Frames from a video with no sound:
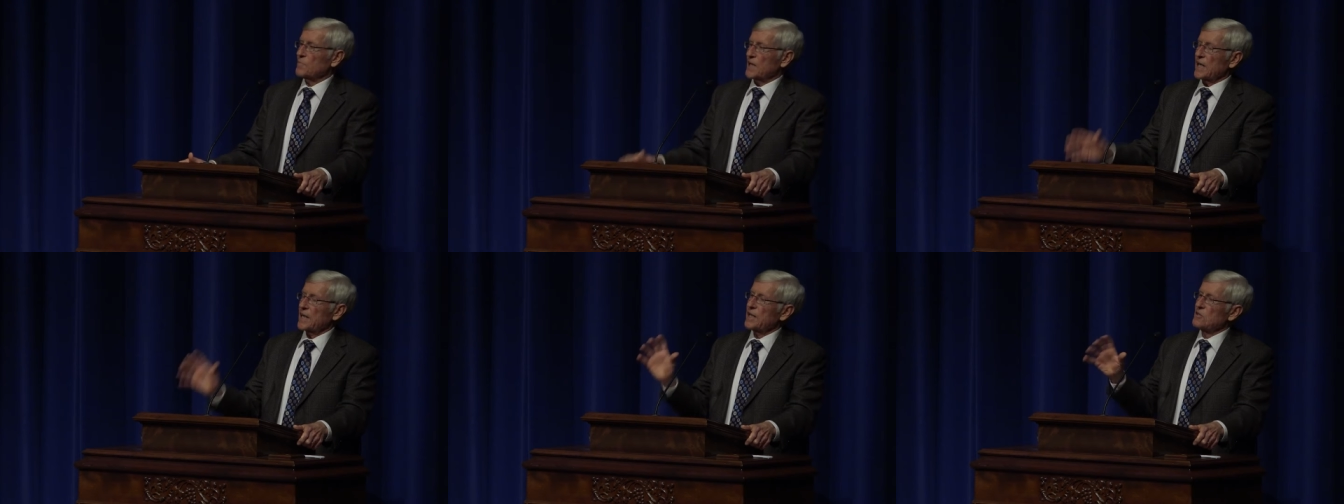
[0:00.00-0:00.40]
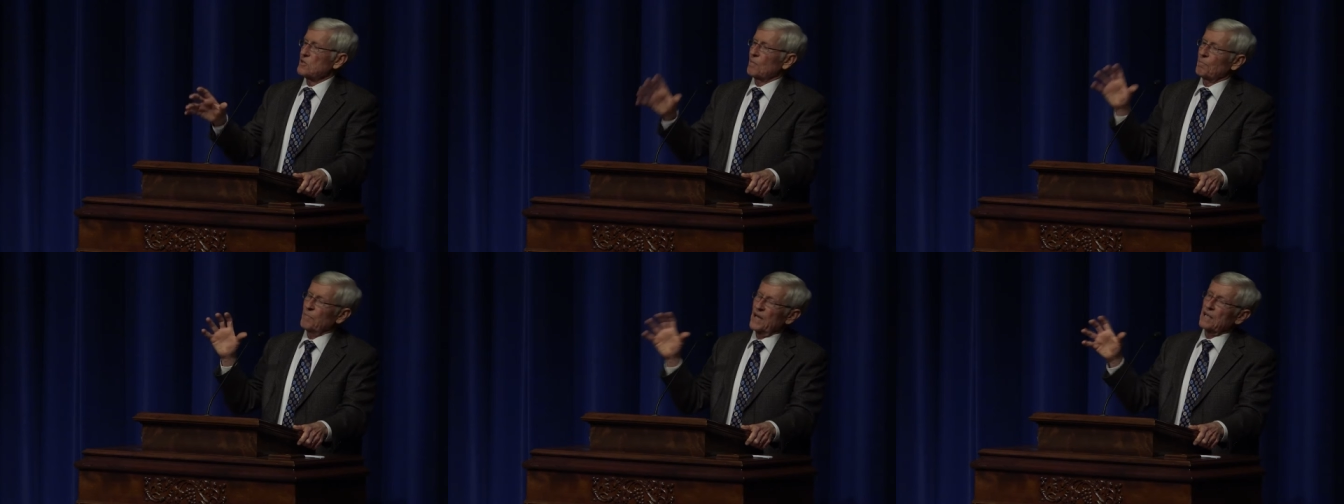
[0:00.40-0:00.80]
but it gets
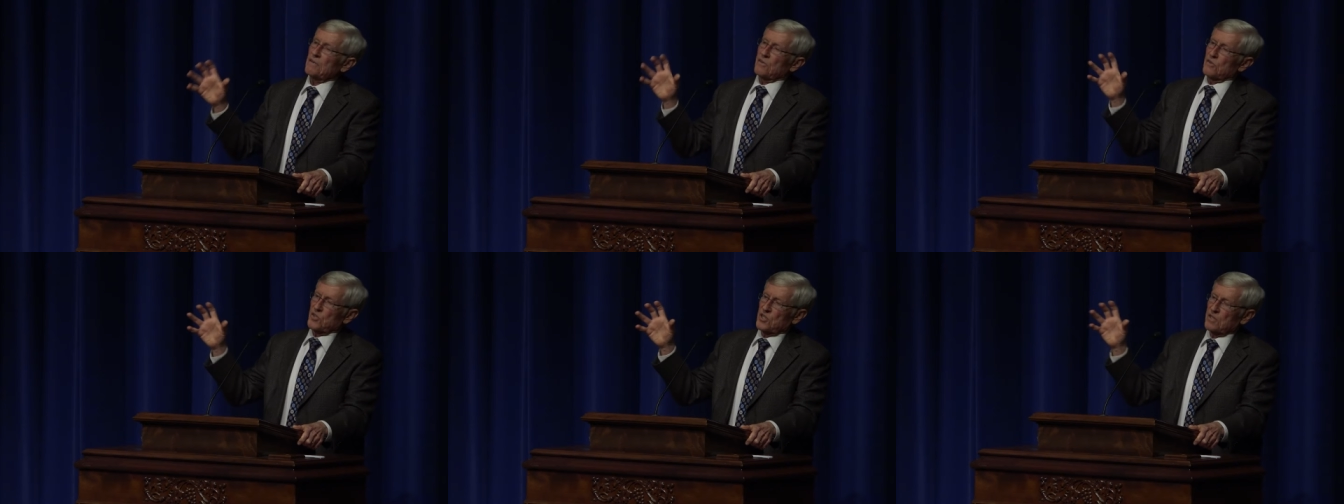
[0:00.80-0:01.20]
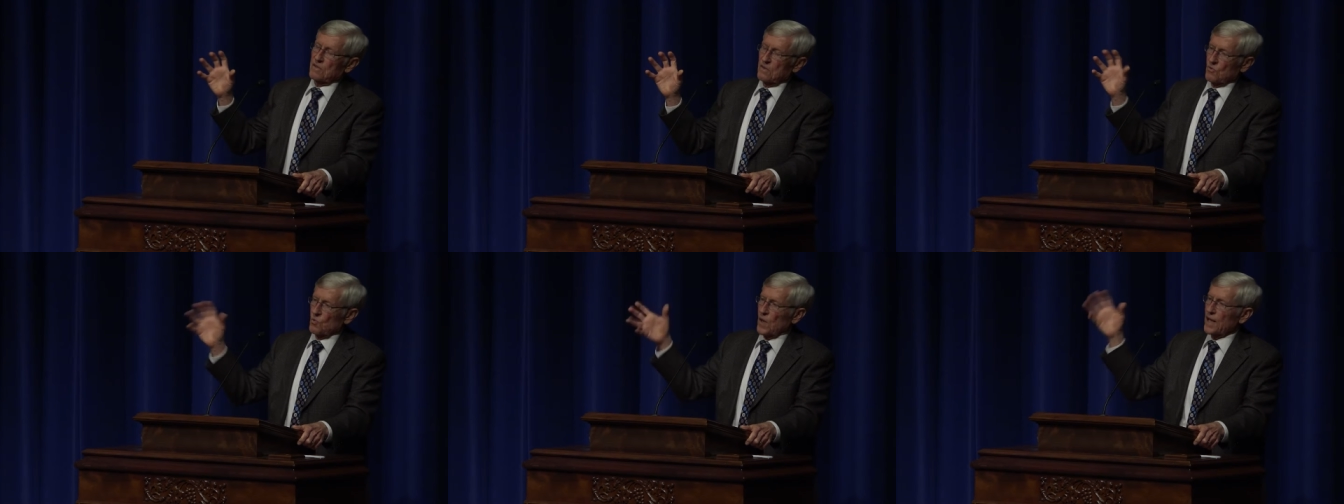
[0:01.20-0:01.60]
a pittance
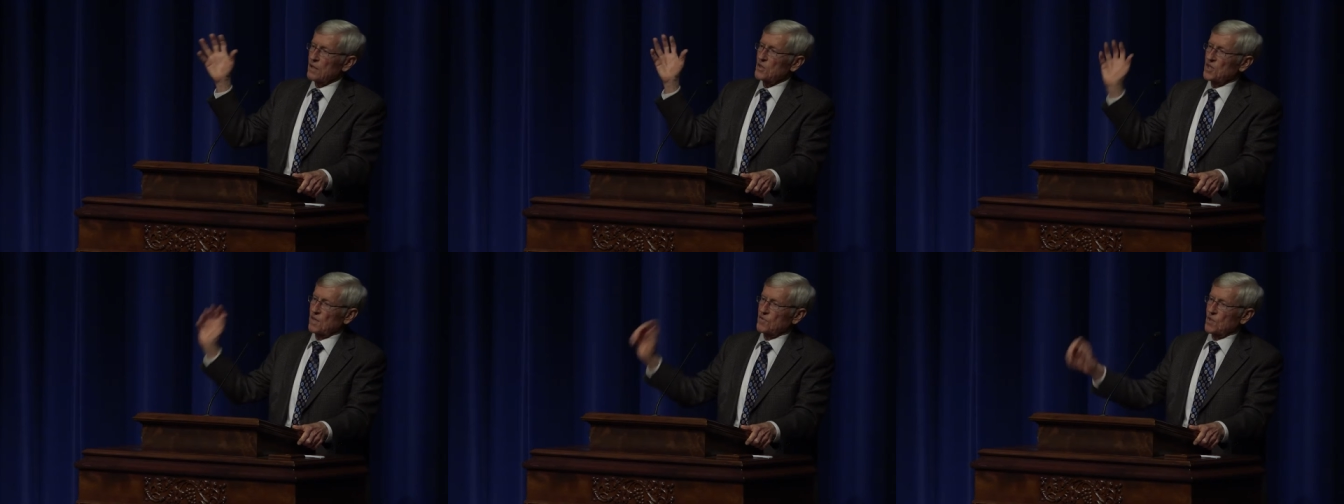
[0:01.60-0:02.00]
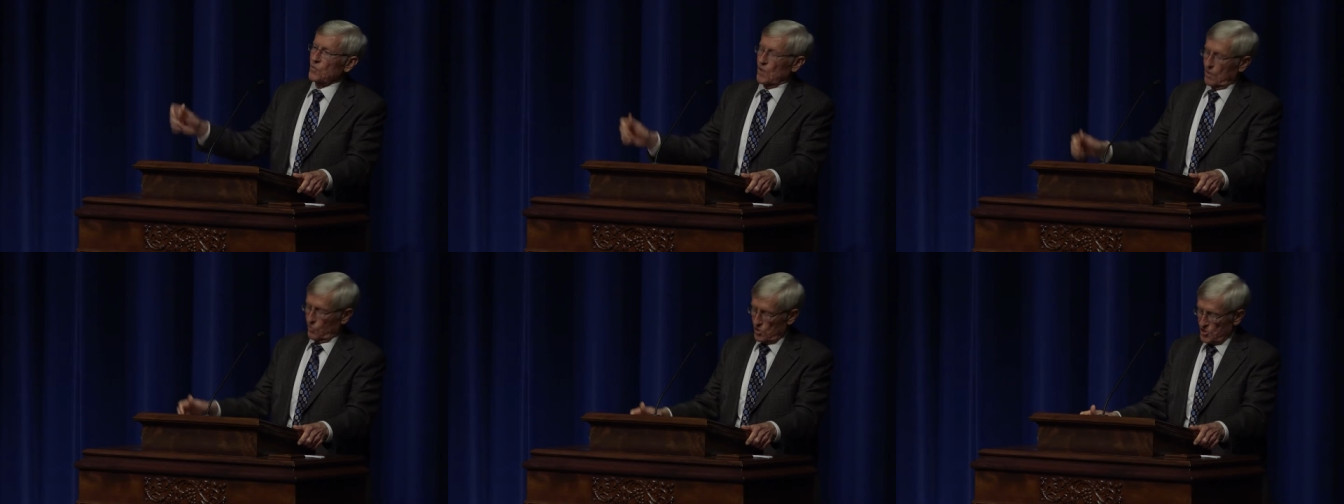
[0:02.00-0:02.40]
relative to
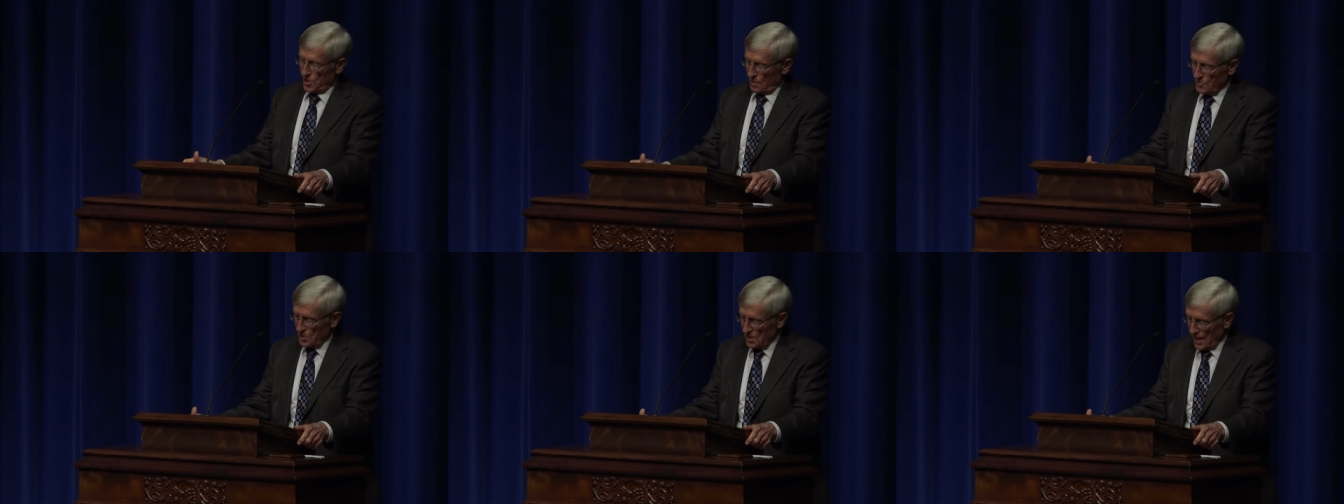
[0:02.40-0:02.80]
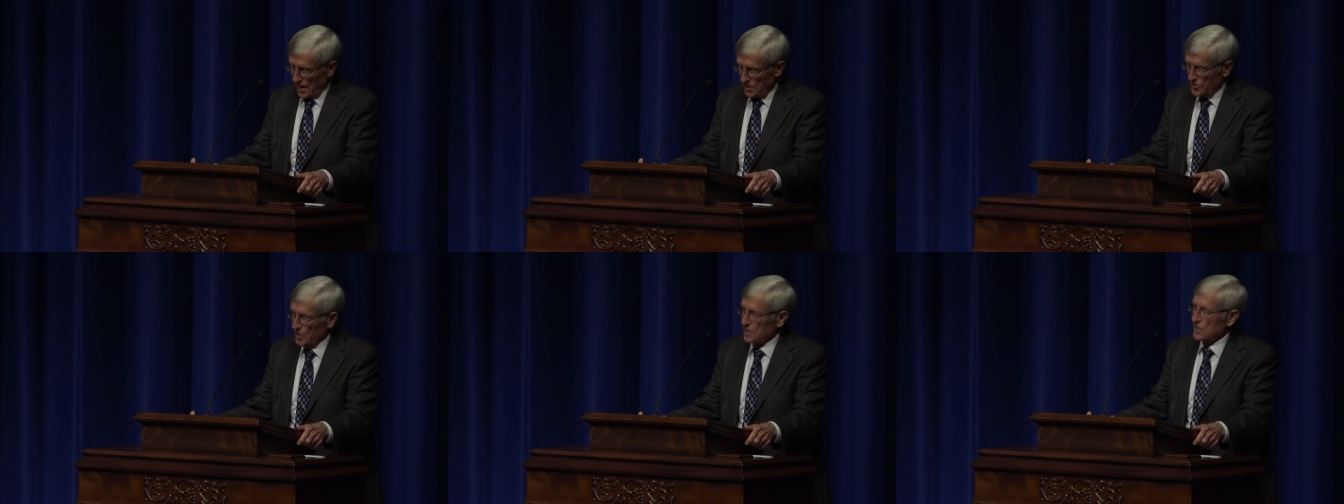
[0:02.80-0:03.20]
what we're
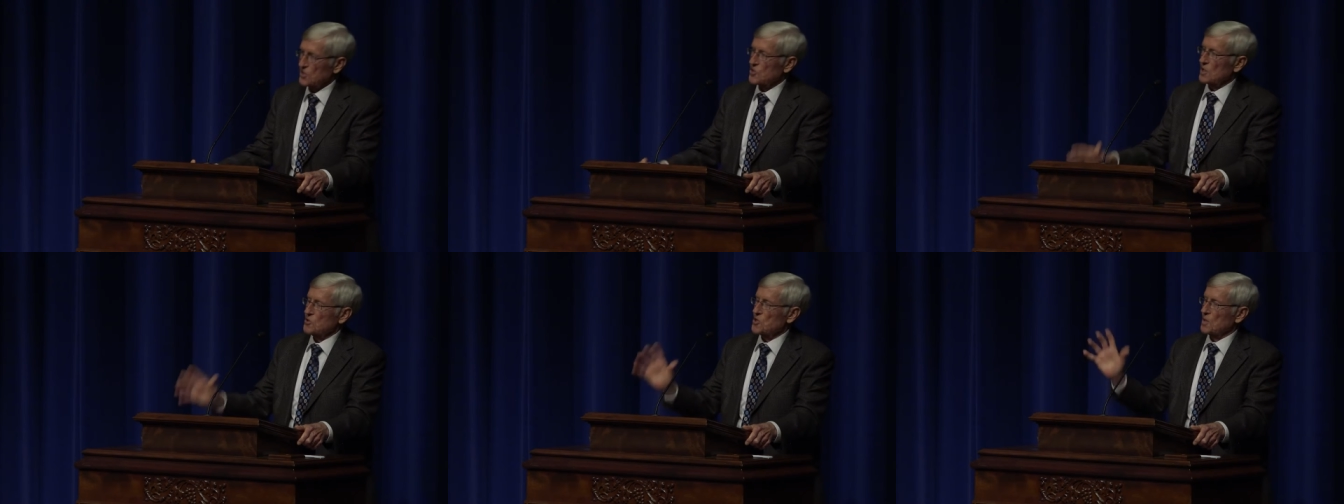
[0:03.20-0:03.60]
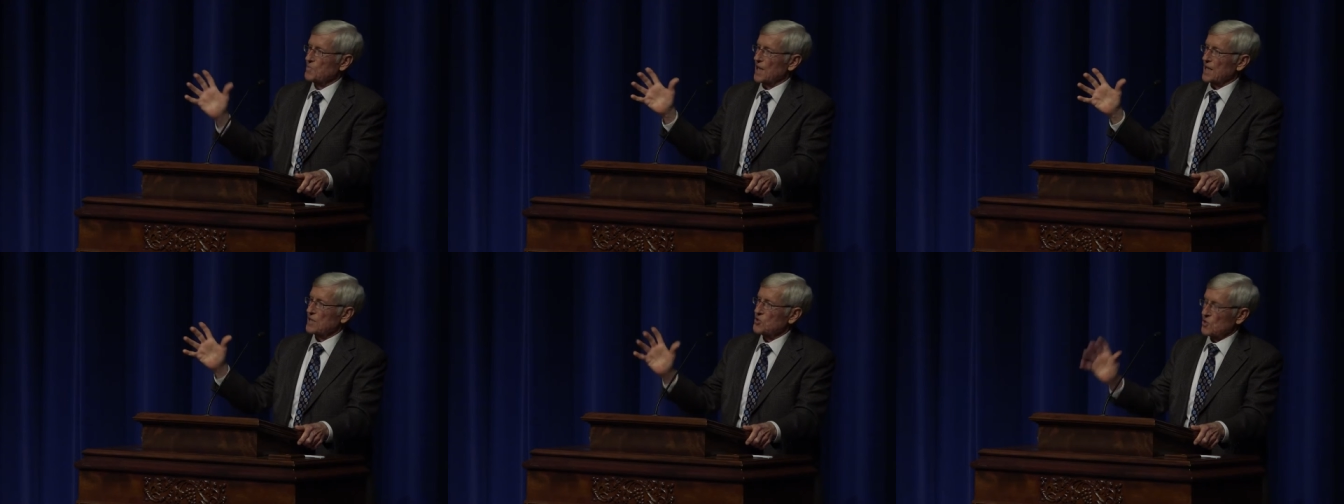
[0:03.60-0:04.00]
subsidizing the system
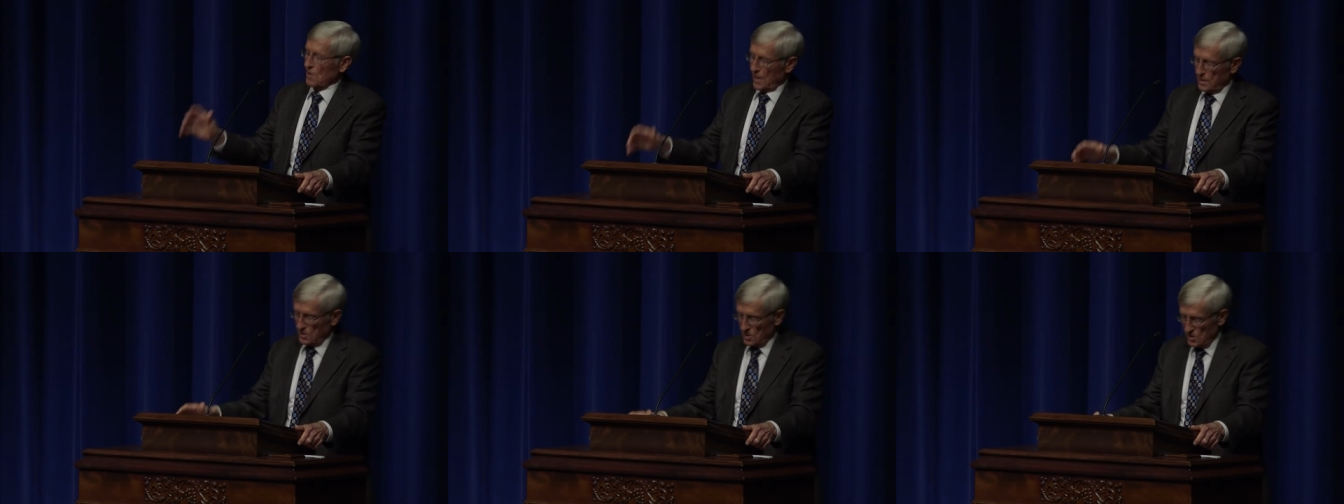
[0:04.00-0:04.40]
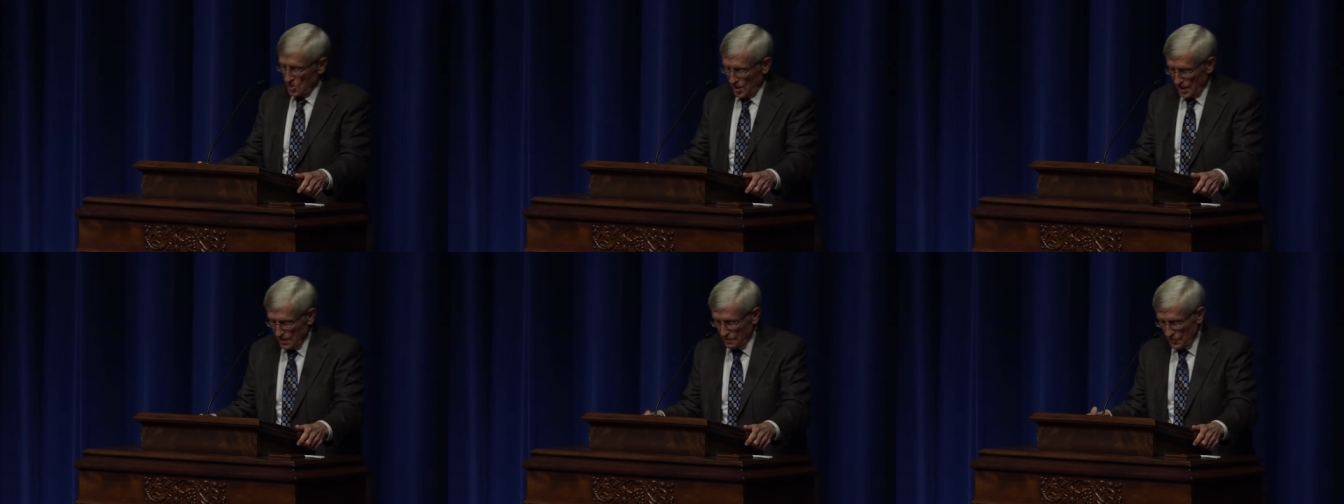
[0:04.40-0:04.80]
that is trying to
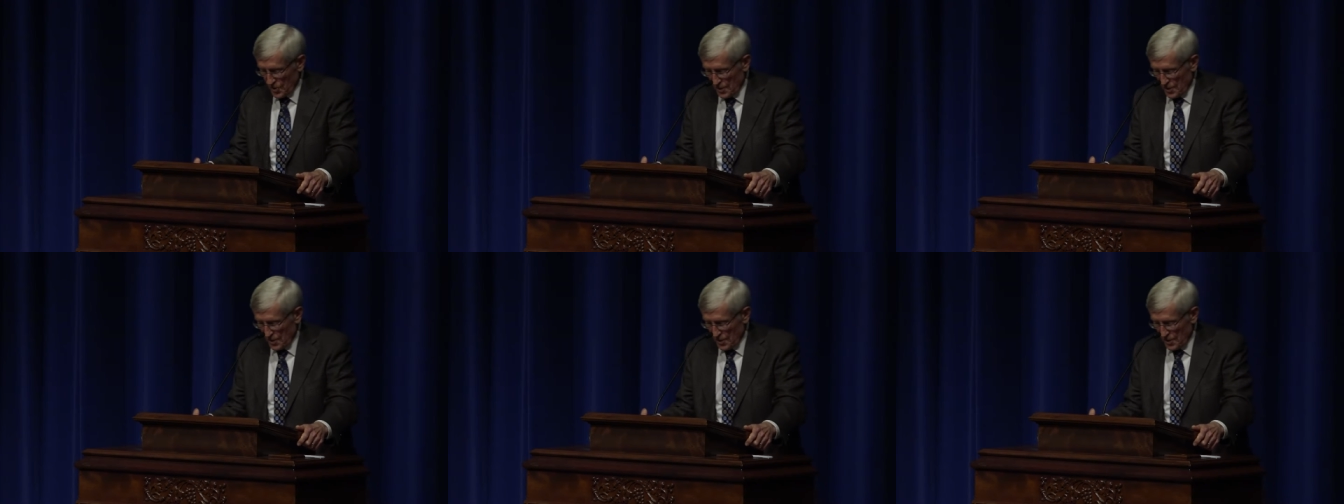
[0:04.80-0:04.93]
change.